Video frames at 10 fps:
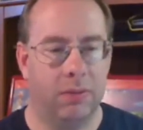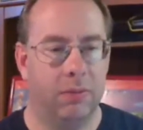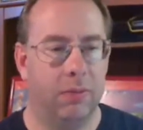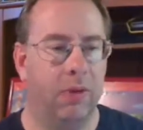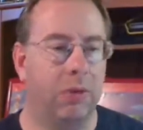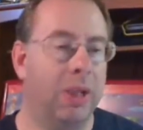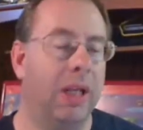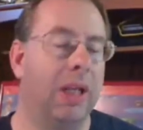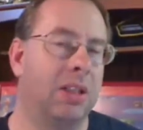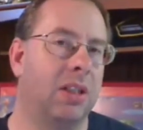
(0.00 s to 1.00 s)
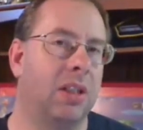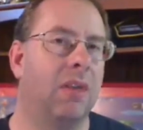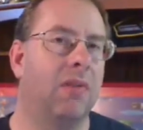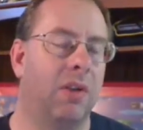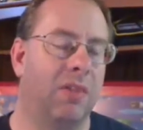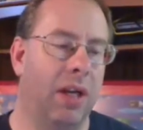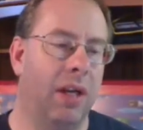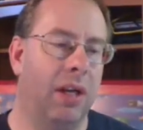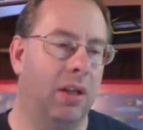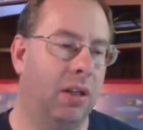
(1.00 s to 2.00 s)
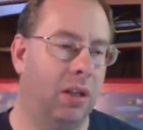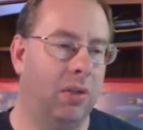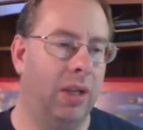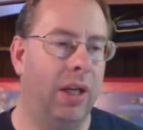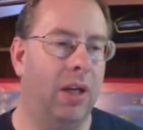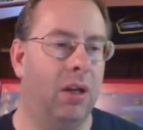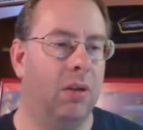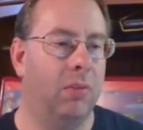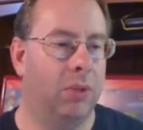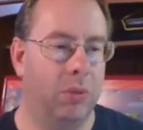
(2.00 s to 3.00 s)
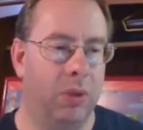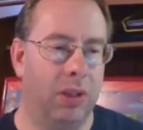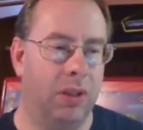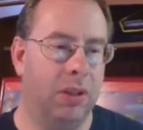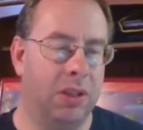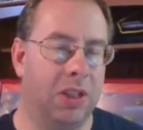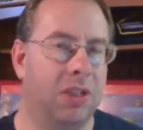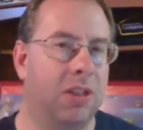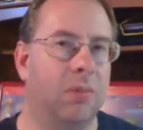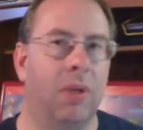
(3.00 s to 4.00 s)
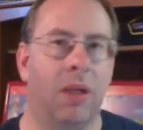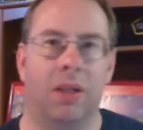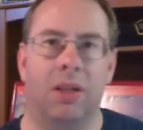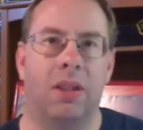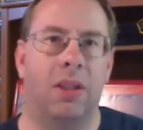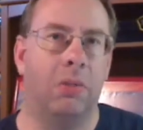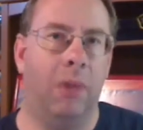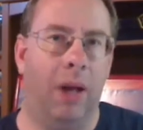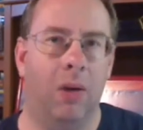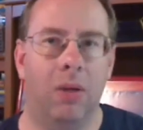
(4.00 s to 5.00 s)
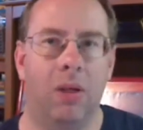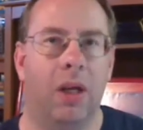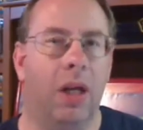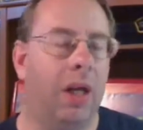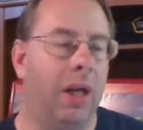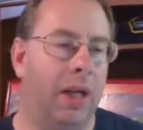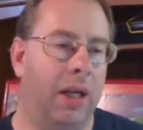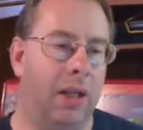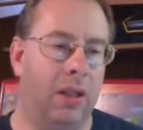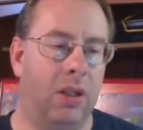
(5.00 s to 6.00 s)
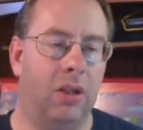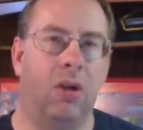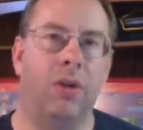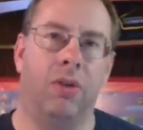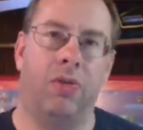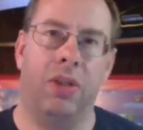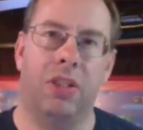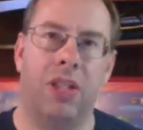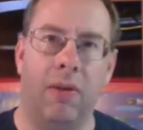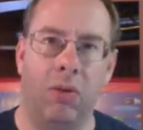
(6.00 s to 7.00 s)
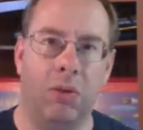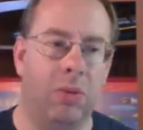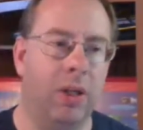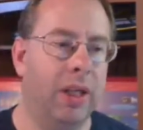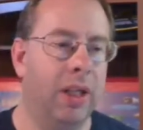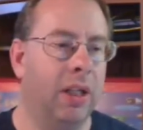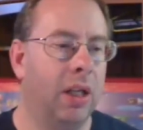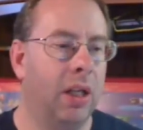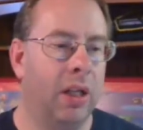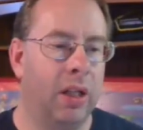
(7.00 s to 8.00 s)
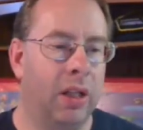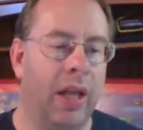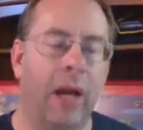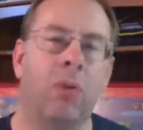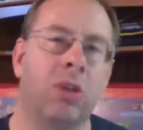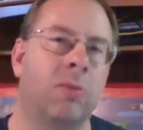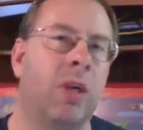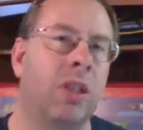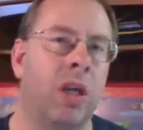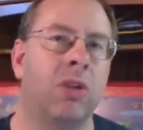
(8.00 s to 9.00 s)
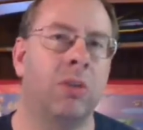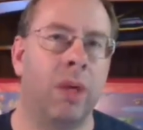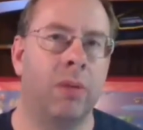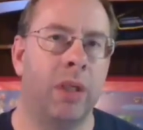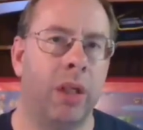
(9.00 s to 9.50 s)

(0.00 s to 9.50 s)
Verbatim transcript: But for me, it's the love of that you know, that era between the system and the Nintendo Power and, you know, all your friends high when they're playing it. That was my childhood memory.